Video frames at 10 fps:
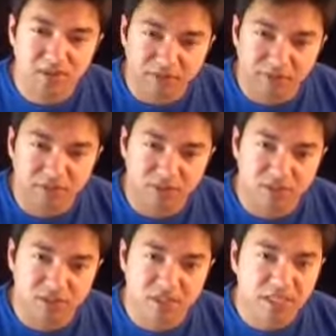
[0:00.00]
the
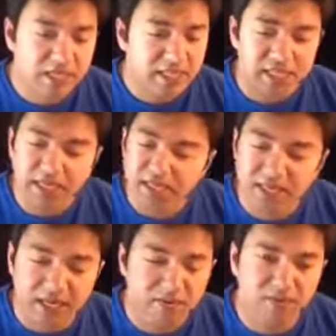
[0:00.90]
refugees. They
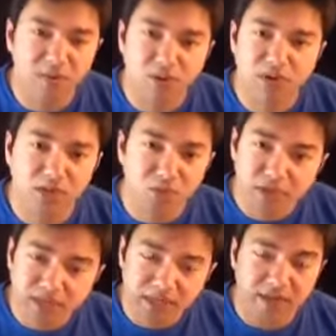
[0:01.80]
can come forward,
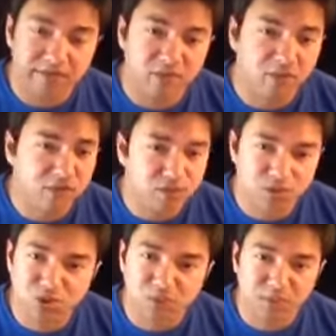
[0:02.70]
UN can come forward to
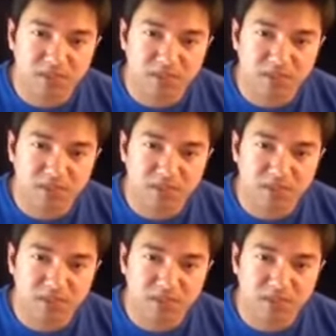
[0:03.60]
stop